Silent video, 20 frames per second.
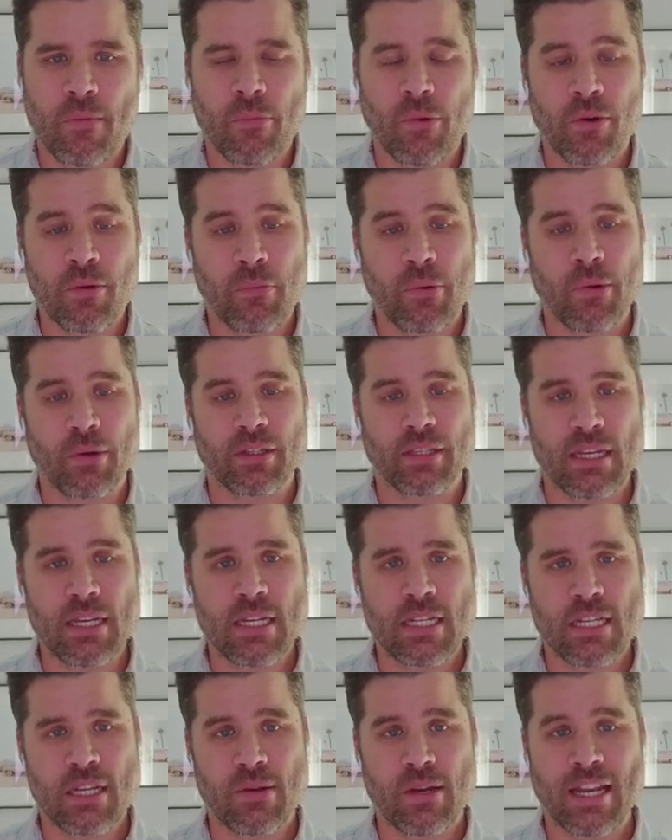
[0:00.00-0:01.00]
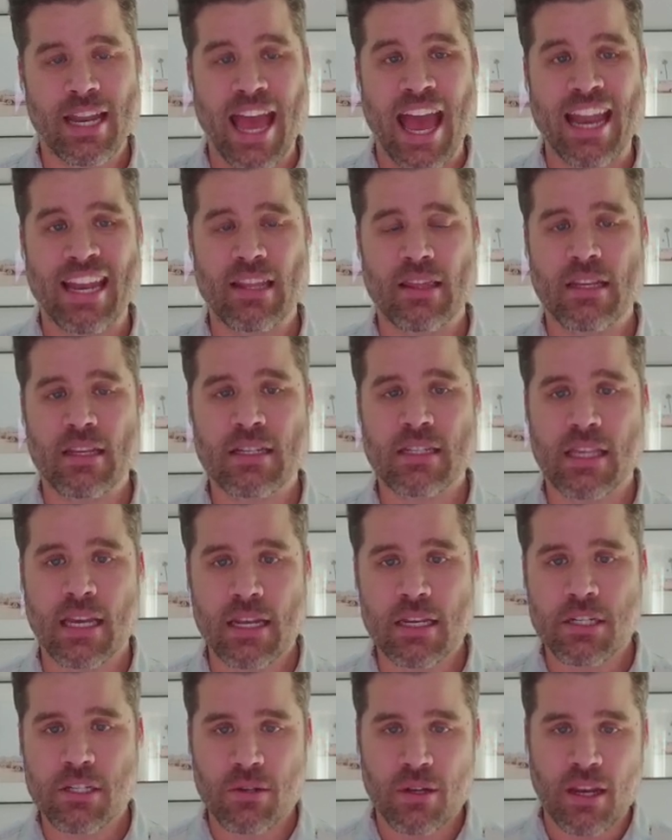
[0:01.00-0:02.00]
More importantly, you can edit these
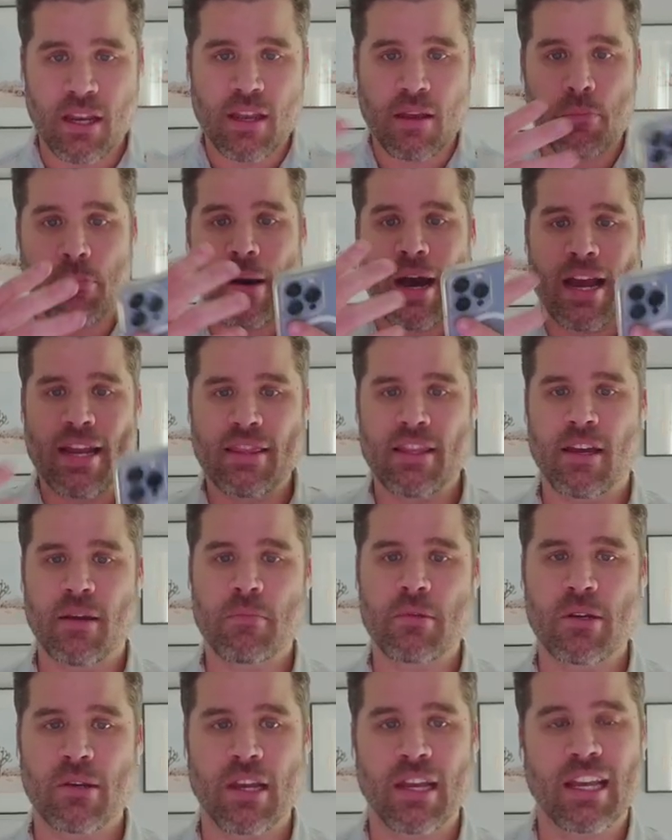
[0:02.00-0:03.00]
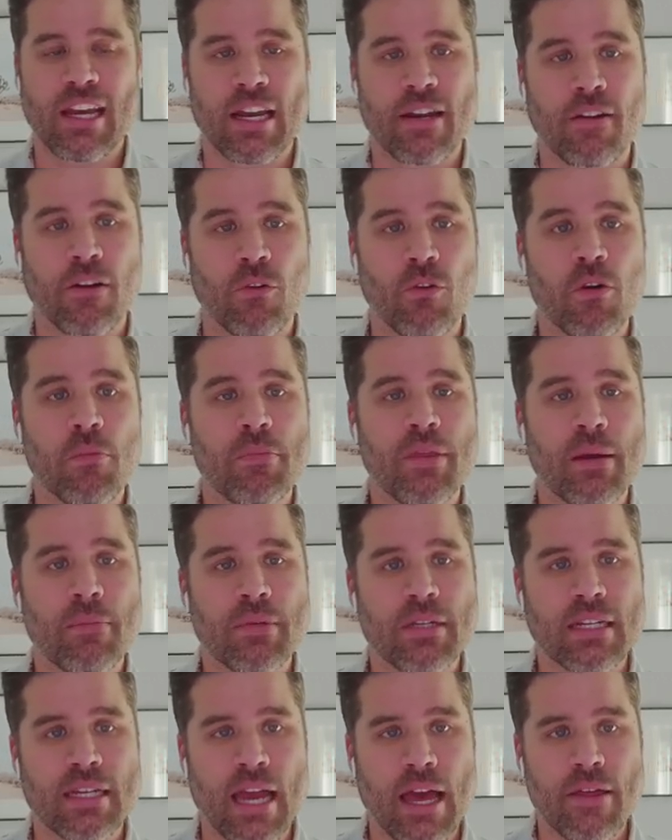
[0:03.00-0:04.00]
things, you can combine them, you can kind of group
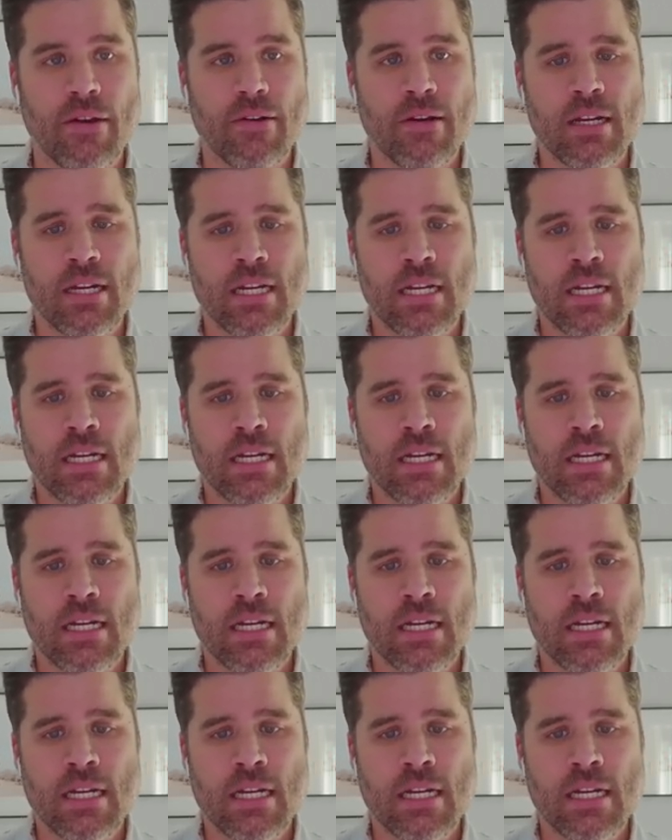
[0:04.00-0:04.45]
them together.